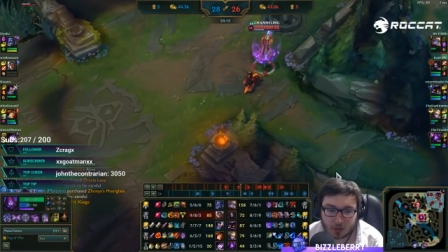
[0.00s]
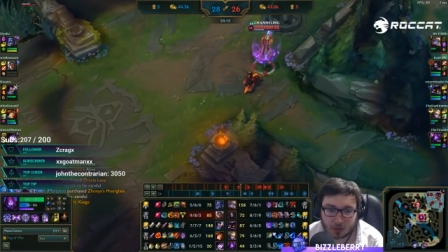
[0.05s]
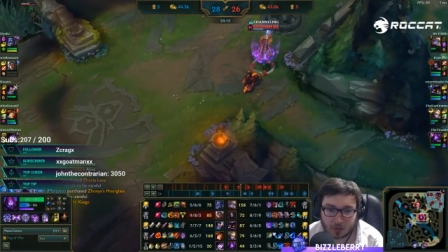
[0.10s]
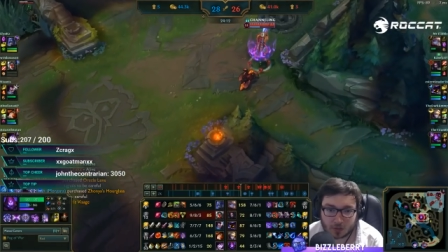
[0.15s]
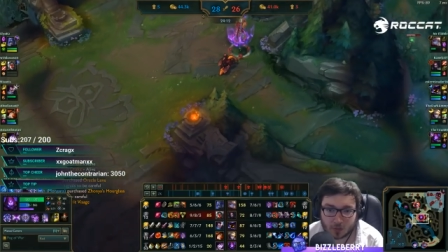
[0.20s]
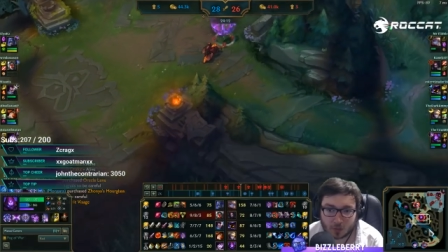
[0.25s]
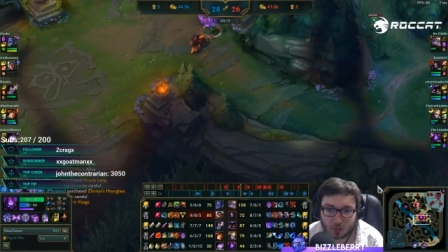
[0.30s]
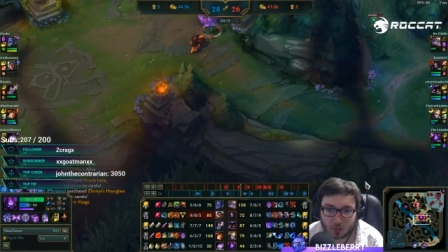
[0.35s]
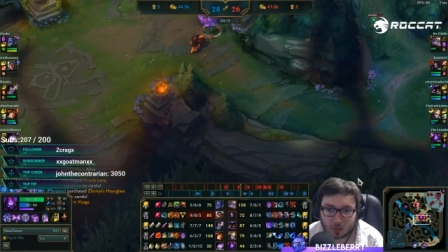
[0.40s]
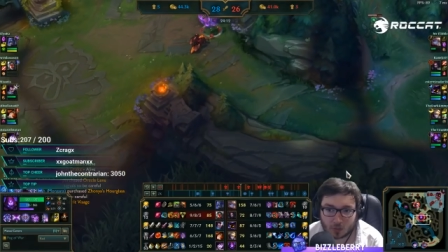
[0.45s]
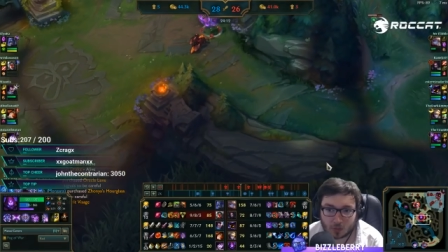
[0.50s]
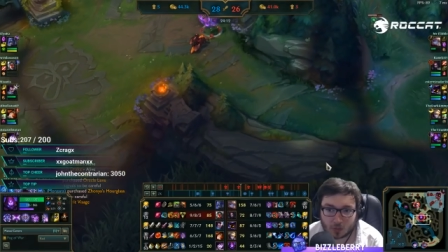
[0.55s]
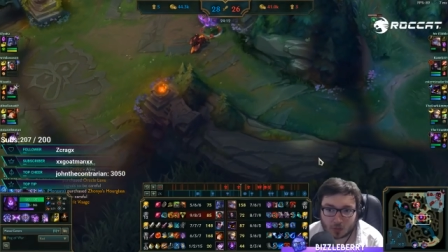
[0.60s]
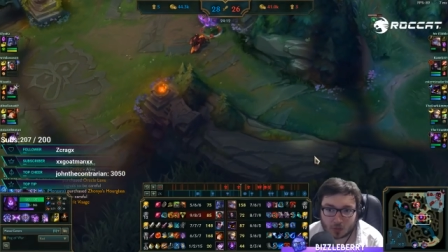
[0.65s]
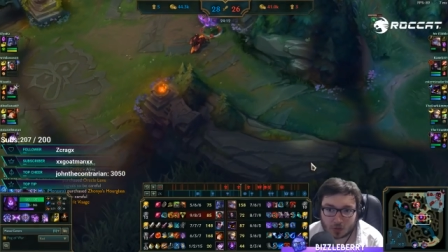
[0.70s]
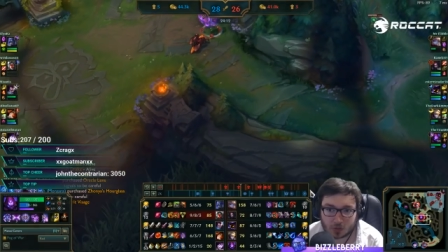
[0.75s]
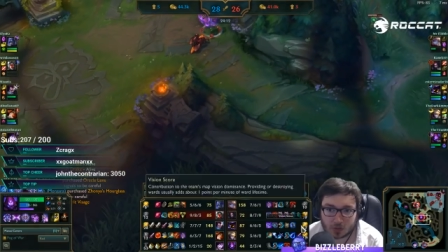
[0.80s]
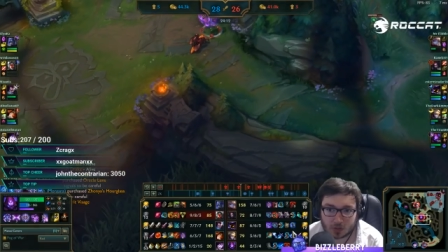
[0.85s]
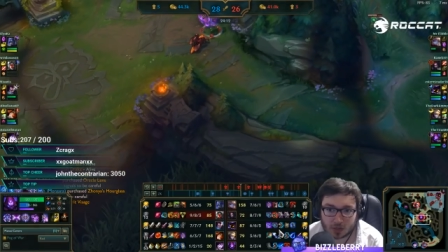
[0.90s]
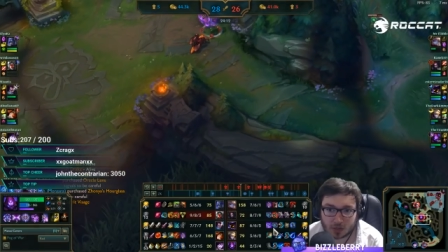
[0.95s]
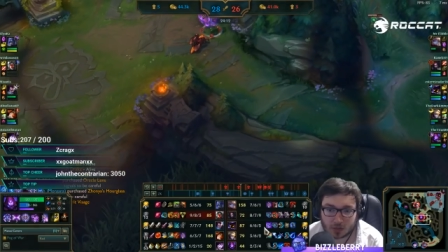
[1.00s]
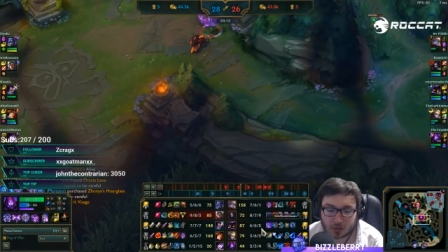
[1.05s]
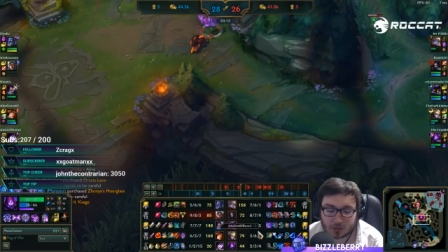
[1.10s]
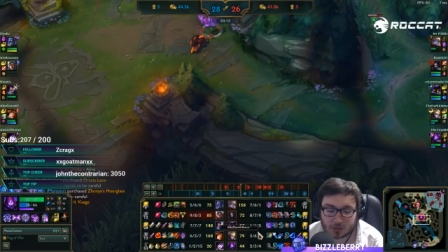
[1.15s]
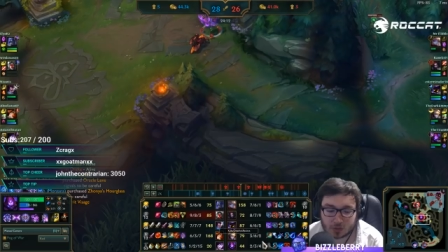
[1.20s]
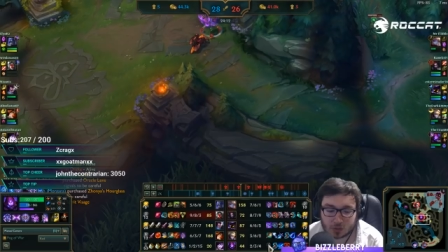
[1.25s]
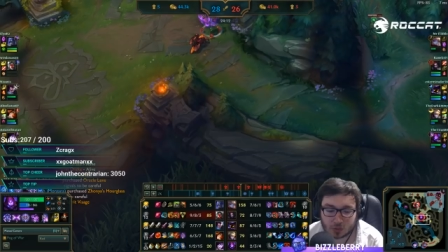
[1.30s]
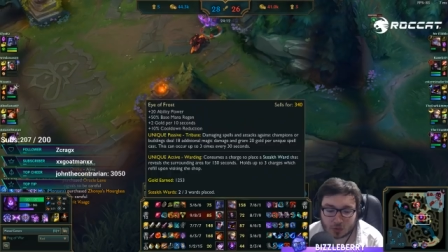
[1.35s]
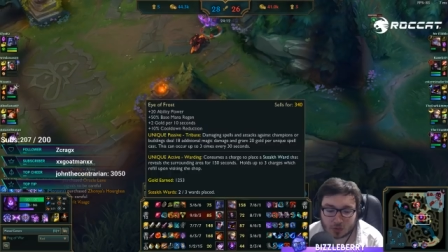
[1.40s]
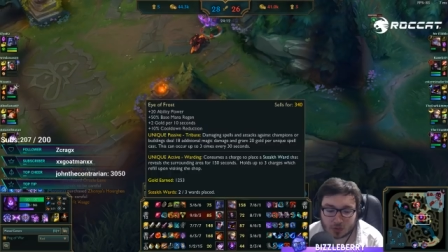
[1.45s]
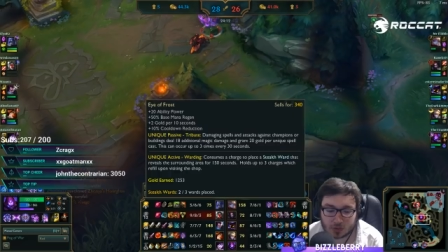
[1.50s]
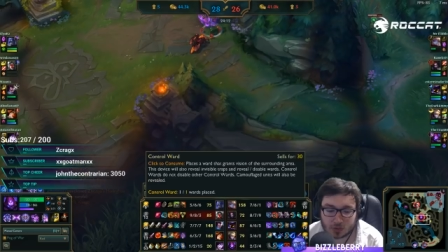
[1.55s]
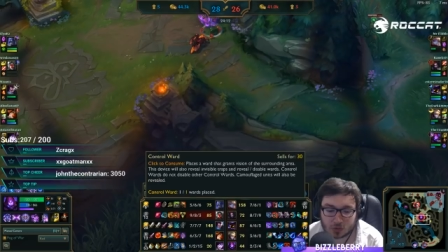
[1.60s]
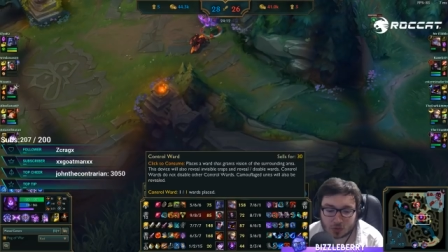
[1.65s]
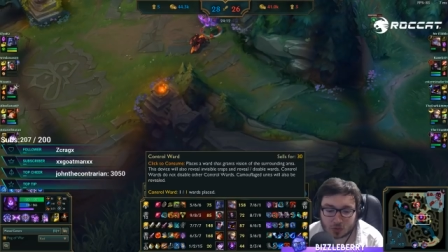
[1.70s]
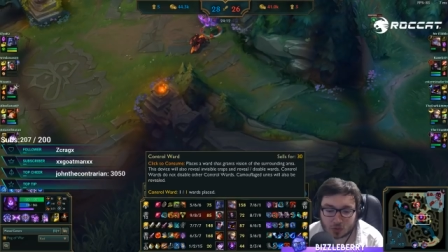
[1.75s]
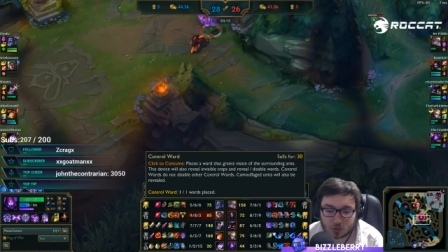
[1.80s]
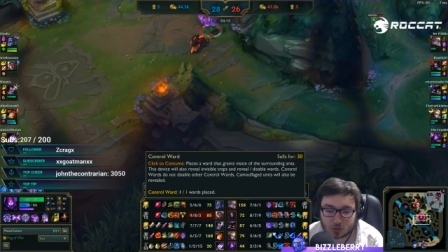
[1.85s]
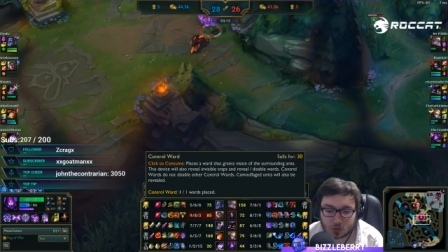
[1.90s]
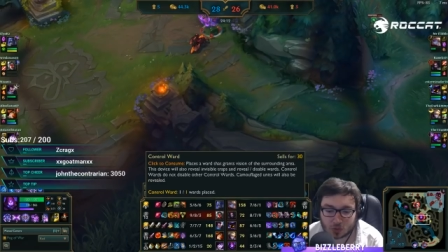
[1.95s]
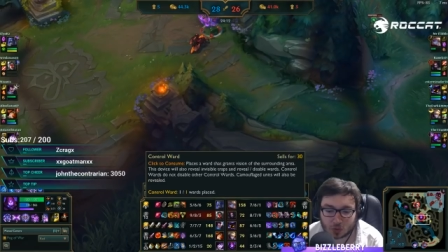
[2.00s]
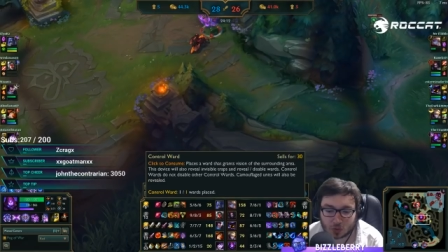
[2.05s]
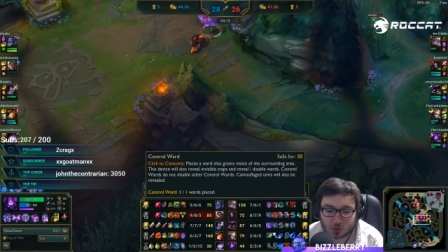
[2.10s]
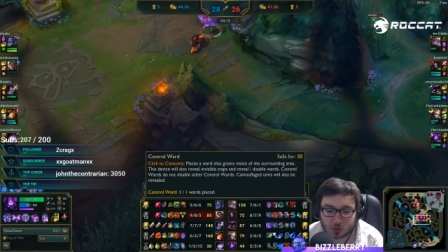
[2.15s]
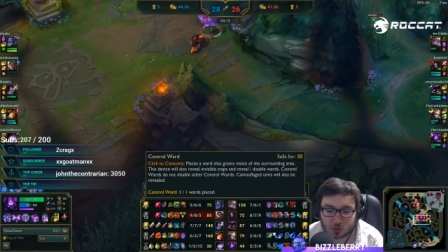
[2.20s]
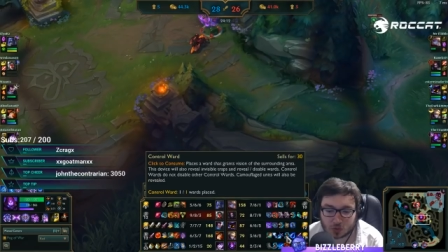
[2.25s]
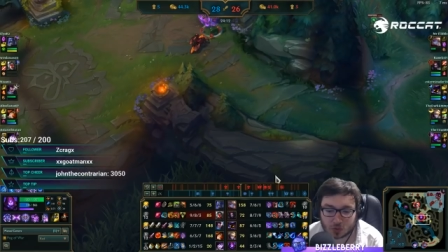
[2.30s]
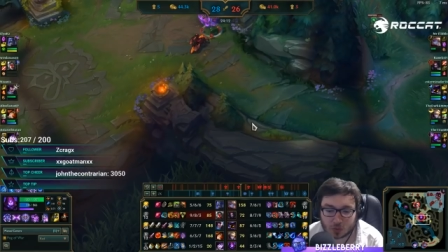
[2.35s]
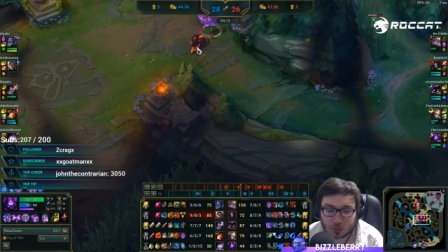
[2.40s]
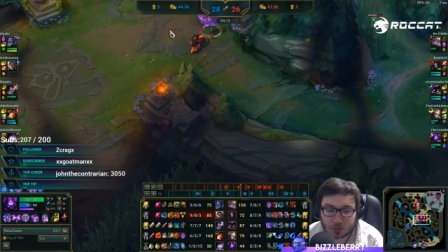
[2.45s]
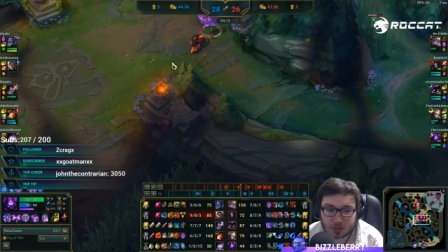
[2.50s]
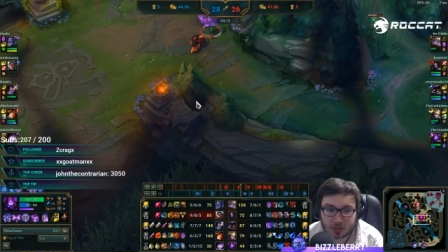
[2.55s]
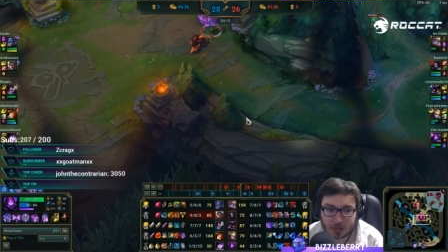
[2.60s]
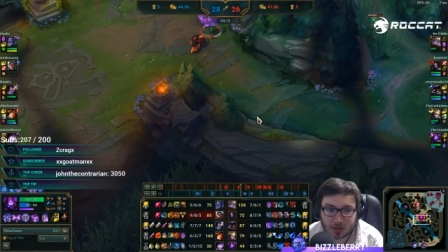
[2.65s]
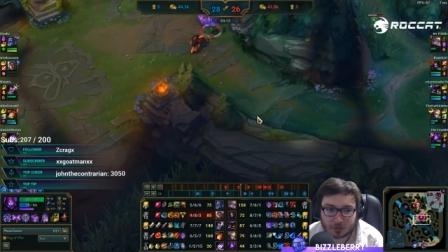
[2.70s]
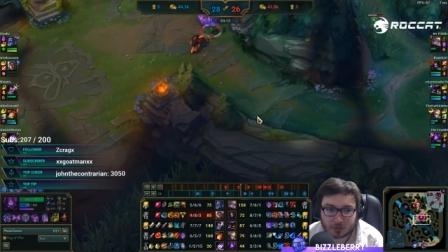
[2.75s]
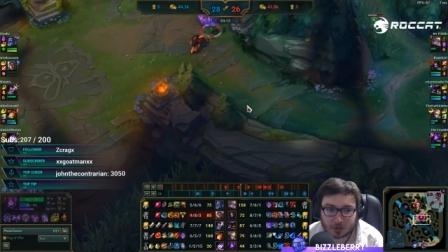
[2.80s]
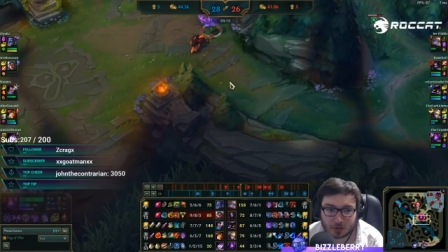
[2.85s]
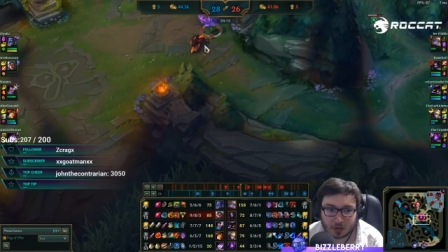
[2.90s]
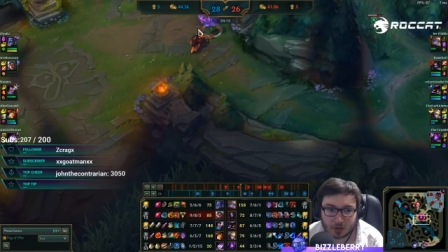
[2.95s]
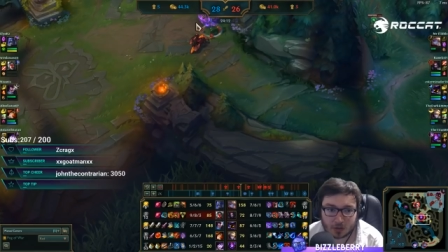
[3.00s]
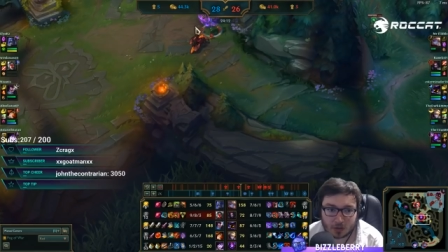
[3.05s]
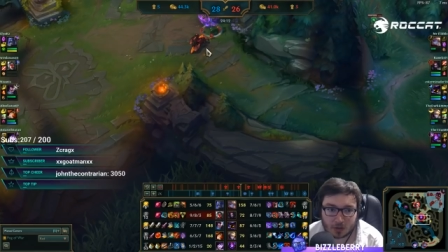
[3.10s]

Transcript: You've got one ward, and you've still got these two control wards left.